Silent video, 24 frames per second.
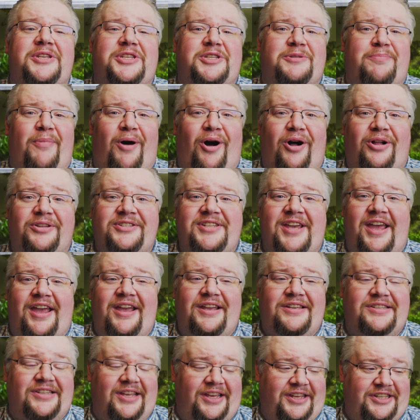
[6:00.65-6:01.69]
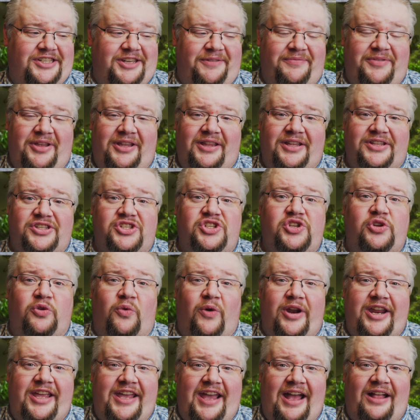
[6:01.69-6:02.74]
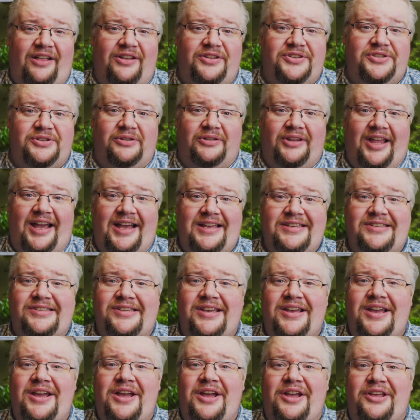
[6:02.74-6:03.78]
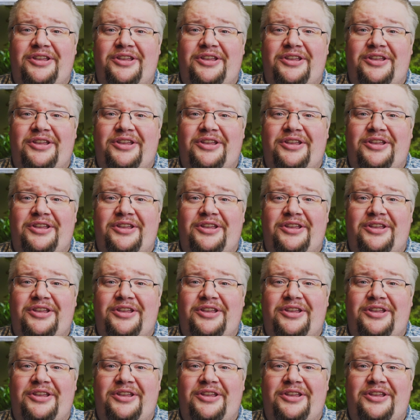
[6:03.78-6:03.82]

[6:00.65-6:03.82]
small tanks, like something that's 20 gallons or less,